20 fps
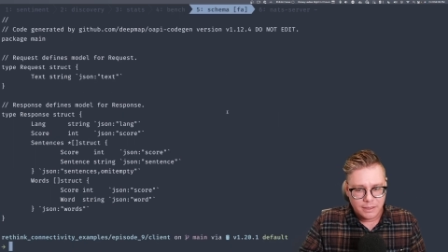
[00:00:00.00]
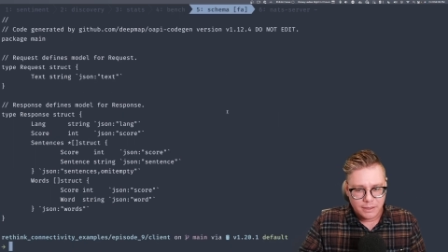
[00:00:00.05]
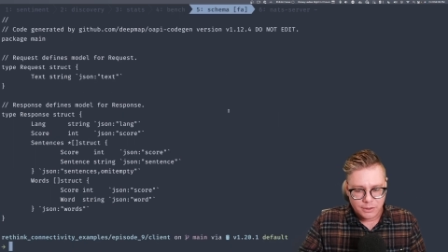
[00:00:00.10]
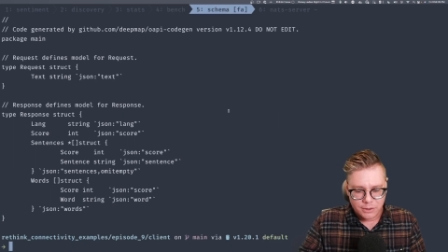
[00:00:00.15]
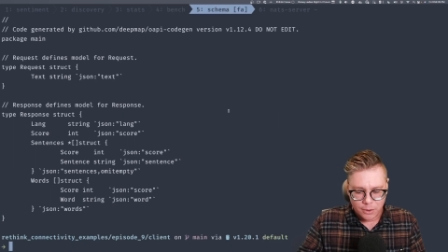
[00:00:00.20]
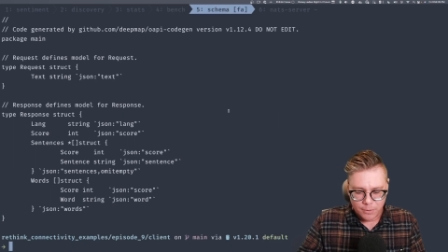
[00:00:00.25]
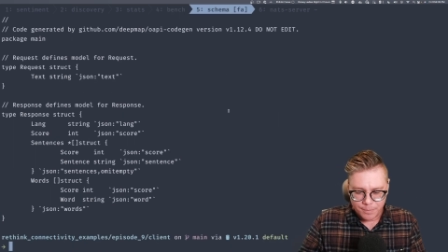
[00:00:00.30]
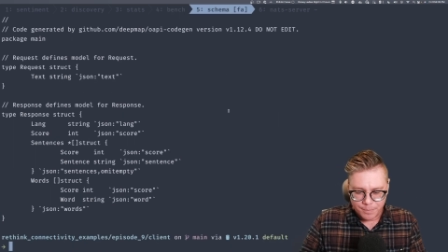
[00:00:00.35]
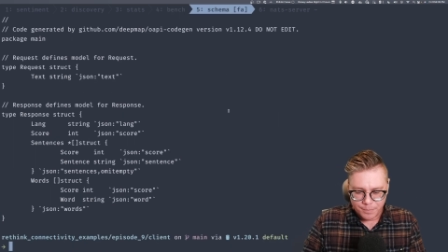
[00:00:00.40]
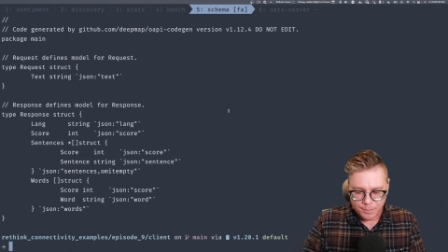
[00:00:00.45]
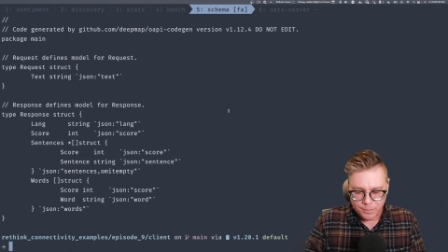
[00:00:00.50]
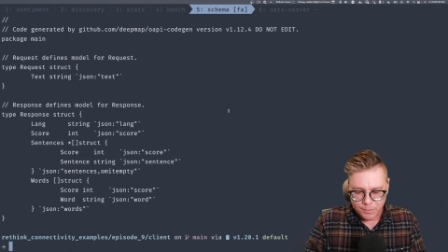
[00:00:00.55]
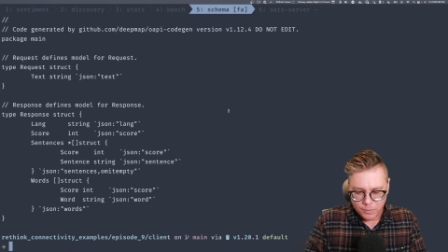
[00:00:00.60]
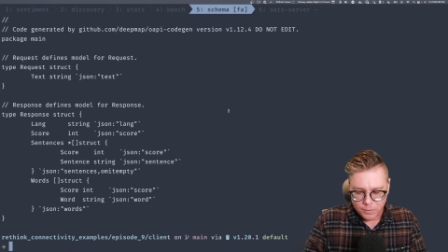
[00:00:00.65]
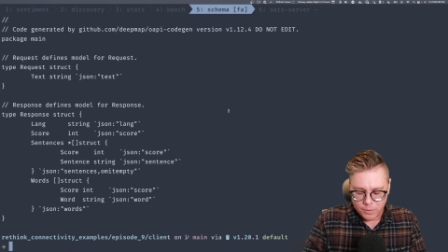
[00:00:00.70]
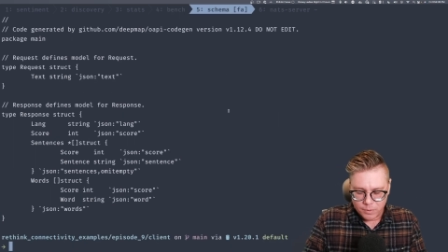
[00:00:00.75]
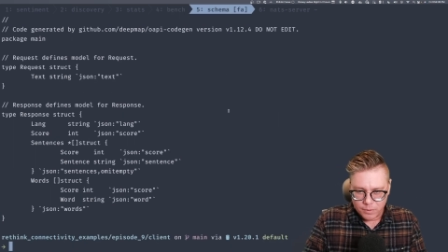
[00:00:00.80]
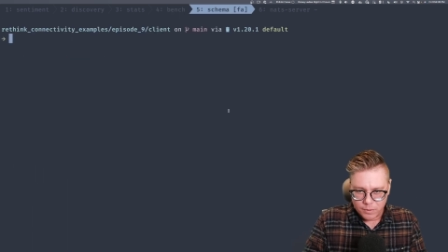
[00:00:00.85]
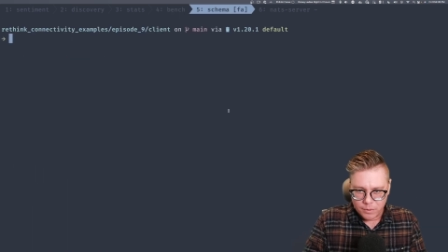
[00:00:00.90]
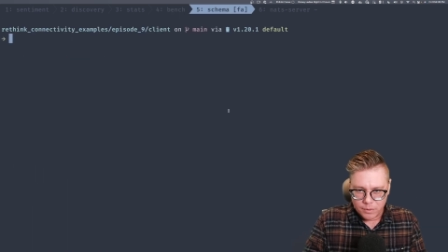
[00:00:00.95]
So
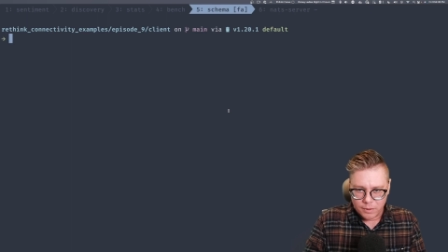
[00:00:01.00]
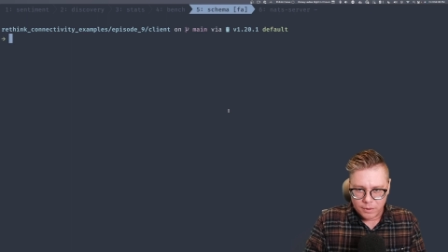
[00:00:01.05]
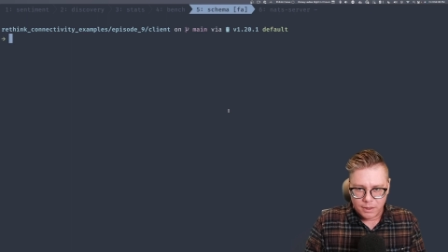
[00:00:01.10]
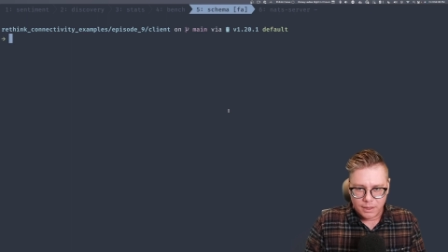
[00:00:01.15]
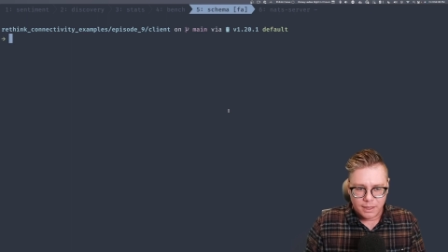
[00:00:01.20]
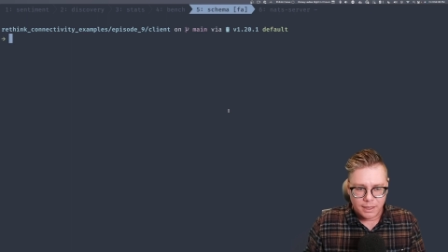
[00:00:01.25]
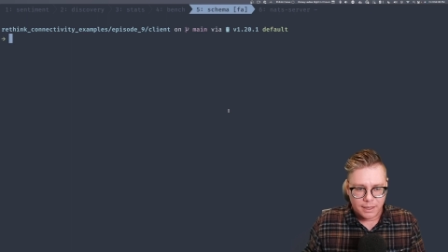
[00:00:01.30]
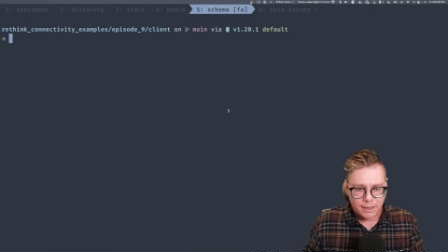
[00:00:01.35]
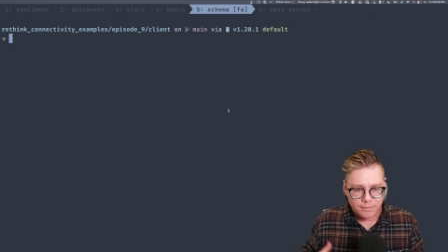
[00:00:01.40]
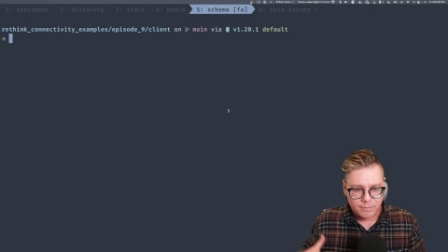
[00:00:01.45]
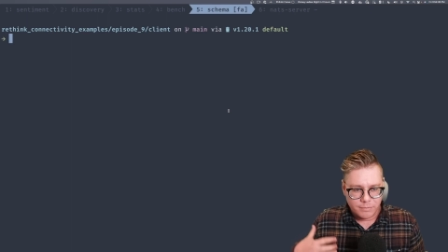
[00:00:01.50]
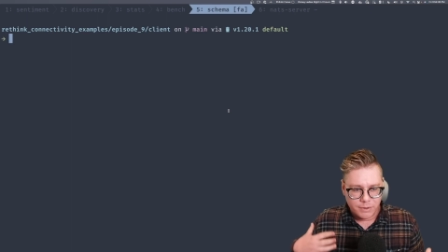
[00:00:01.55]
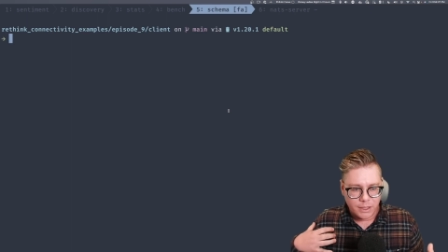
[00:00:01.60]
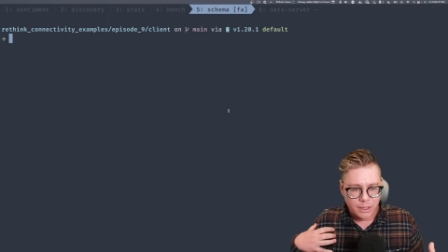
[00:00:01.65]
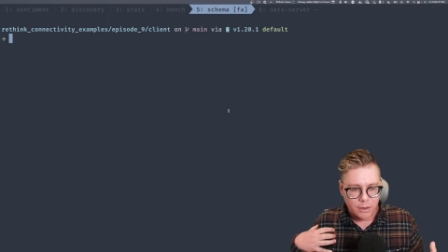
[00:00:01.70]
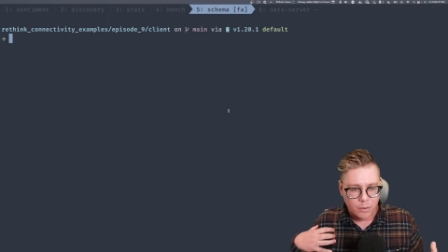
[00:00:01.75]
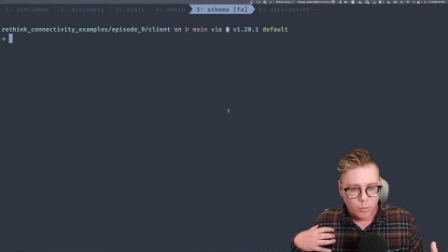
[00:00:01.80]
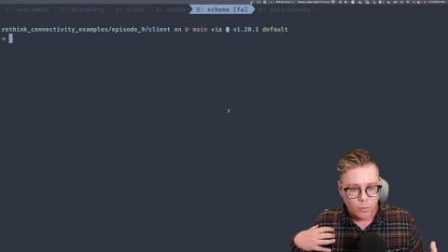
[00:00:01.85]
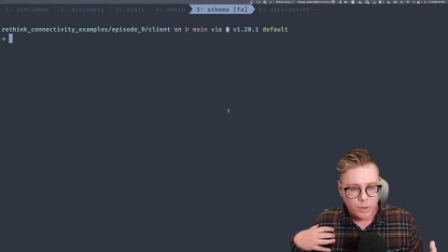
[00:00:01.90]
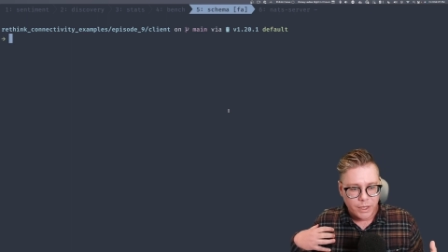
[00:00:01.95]

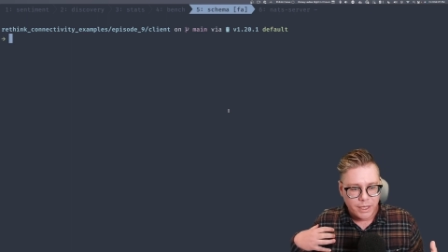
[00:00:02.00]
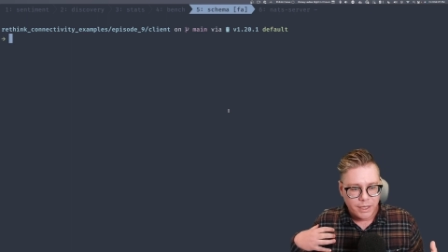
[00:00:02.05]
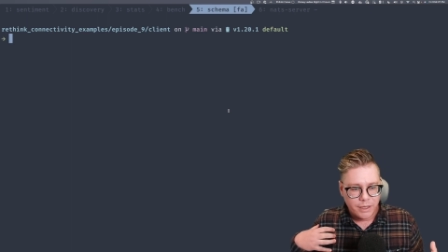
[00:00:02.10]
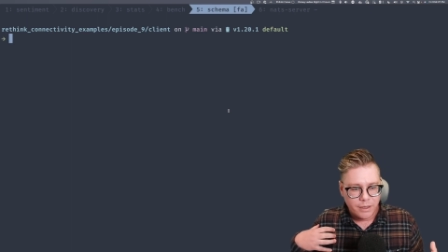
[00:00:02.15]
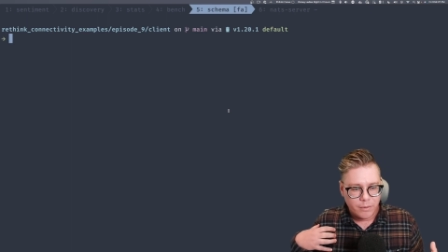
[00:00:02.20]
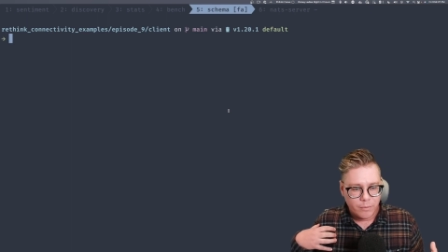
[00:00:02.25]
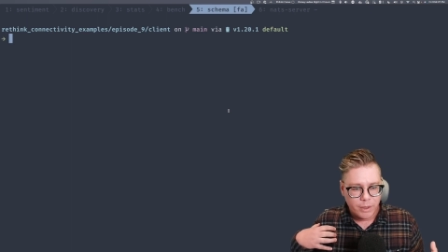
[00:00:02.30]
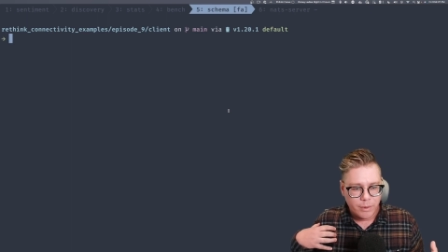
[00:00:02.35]
we